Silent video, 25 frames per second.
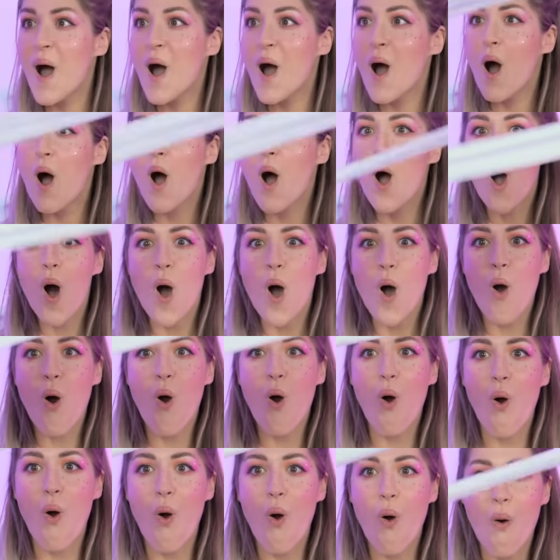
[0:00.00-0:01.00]
what I need.
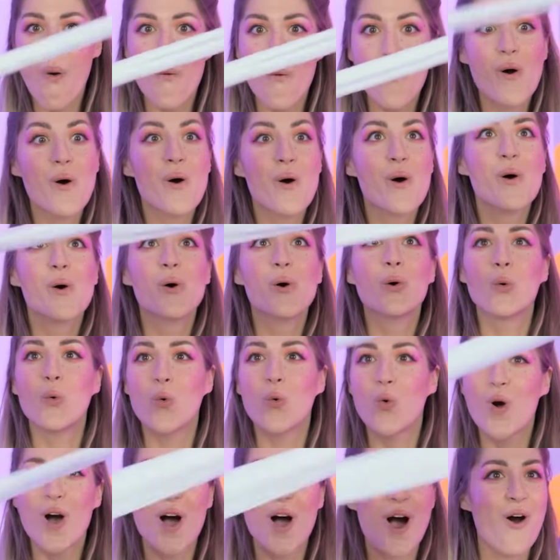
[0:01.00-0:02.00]
Whoa, you're really
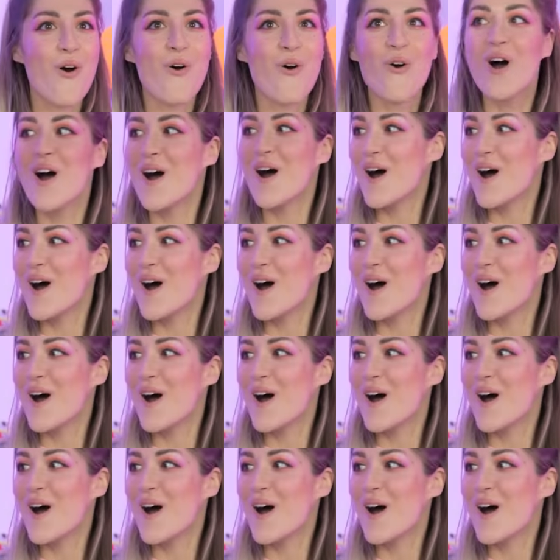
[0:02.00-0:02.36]
using all